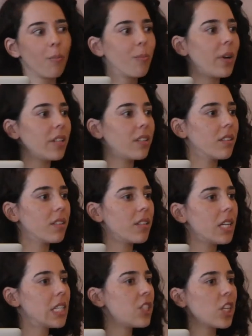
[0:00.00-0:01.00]
But
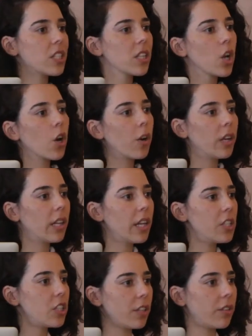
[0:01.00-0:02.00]
it's just a
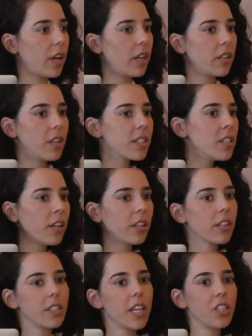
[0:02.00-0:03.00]
correlation, right? It's not a
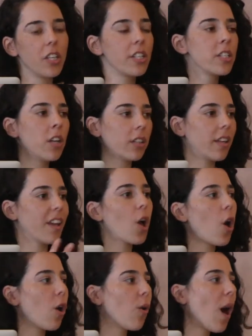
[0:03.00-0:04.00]
causation. It's not like,
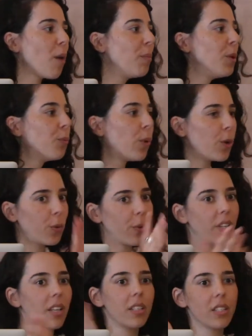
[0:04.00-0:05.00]
oh, I've been born
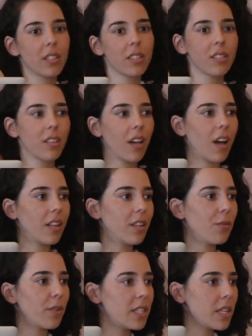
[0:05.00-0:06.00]
with this
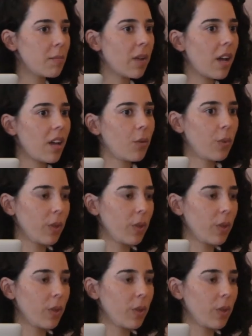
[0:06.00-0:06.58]
difference in my